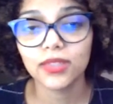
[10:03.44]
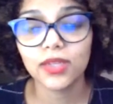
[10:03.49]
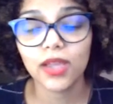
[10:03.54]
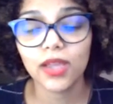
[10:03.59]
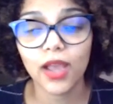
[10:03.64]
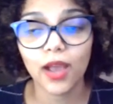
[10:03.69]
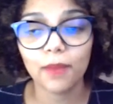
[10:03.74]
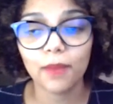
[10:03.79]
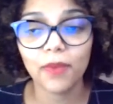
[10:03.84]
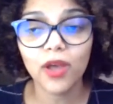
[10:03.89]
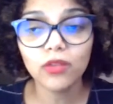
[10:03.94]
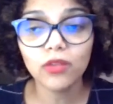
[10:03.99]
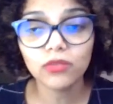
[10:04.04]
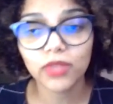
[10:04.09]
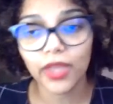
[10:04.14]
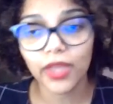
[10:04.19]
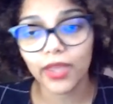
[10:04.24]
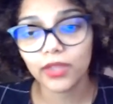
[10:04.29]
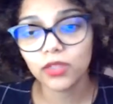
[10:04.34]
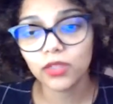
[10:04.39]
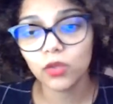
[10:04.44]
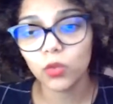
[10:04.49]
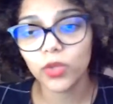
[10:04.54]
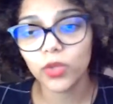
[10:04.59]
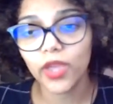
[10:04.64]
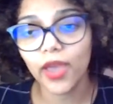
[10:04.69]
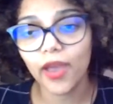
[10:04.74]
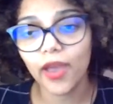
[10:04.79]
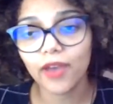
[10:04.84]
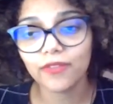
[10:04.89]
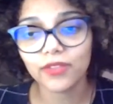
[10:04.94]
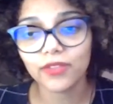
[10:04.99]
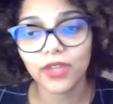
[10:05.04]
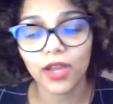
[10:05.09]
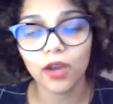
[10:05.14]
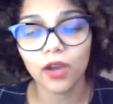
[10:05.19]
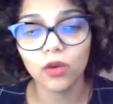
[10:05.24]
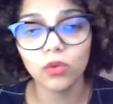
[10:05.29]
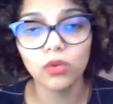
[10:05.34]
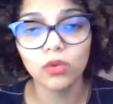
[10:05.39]
about that, we have
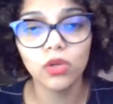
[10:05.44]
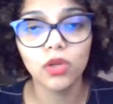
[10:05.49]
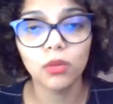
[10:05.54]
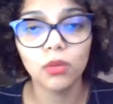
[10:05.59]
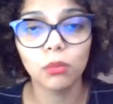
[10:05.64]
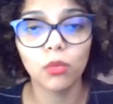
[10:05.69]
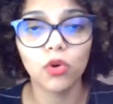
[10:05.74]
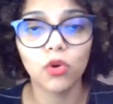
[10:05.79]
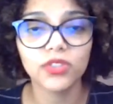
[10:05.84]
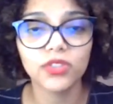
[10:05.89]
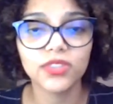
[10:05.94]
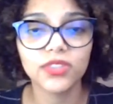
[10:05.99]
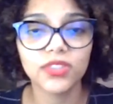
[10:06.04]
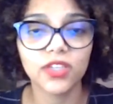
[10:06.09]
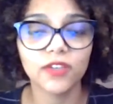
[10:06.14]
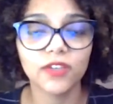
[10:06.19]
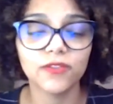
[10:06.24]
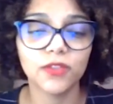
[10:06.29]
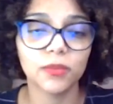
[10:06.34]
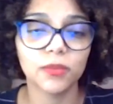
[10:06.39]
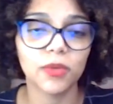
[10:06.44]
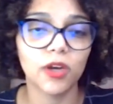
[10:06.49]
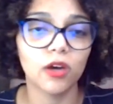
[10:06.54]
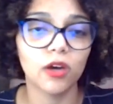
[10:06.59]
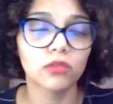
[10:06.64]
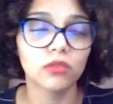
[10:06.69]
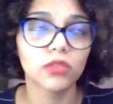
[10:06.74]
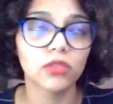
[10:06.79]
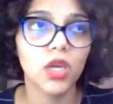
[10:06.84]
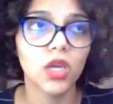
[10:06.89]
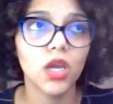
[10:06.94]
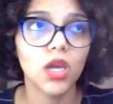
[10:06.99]
now more stuff about